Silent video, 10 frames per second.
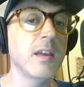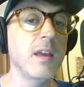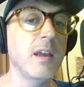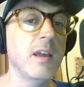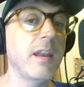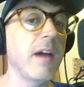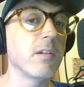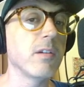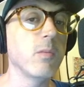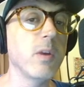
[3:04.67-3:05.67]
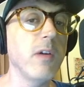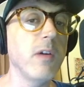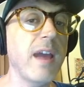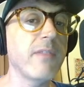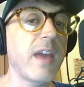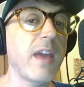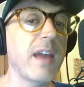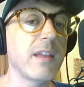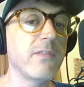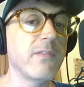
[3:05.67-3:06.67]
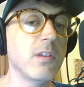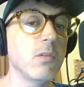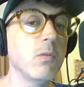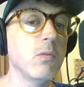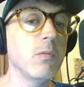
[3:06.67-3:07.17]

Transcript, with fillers: Now, you will have that if you